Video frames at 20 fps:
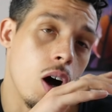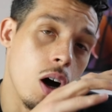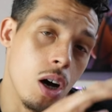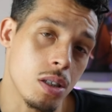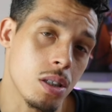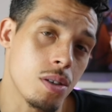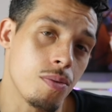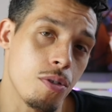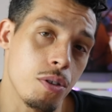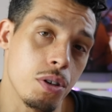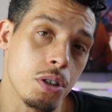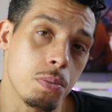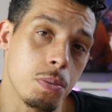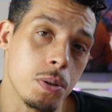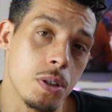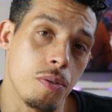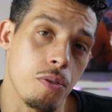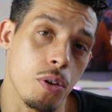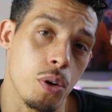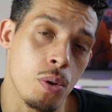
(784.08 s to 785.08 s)
Ask a very
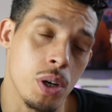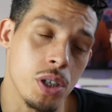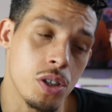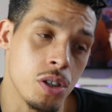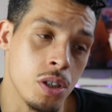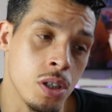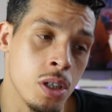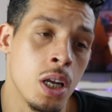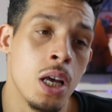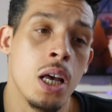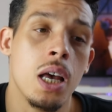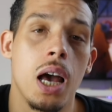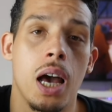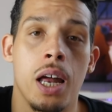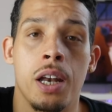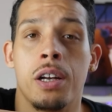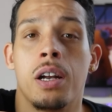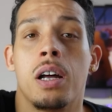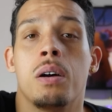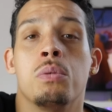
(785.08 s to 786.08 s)
specific question,
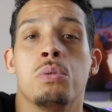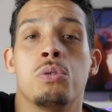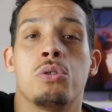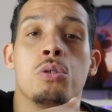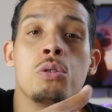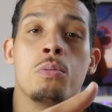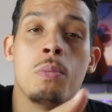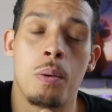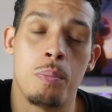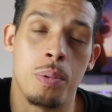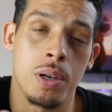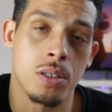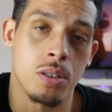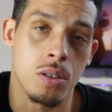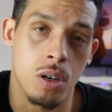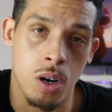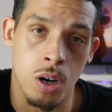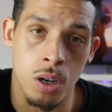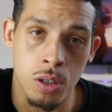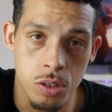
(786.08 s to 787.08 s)
and I will do my best
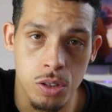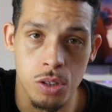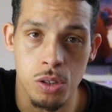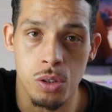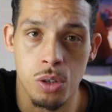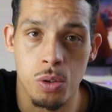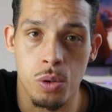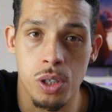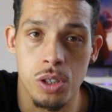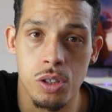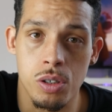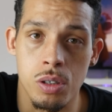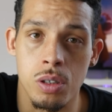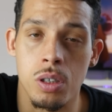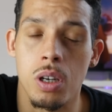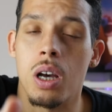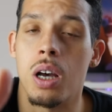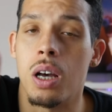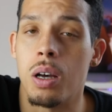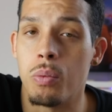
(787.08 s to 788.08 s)
to answer your
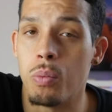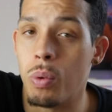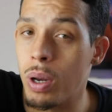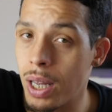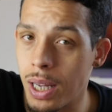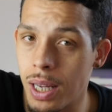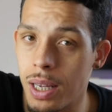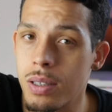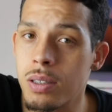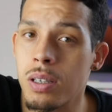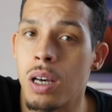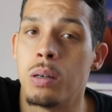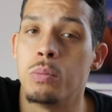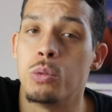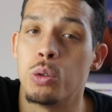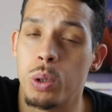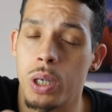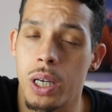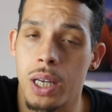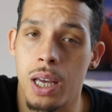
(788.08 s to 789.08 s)
question when I get time
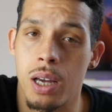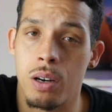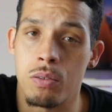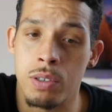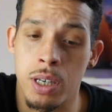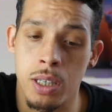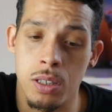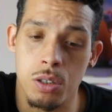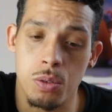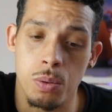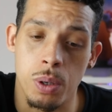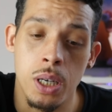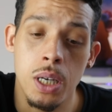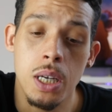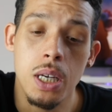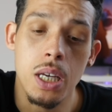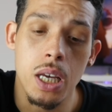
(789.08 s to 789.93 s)
or when I get around to it.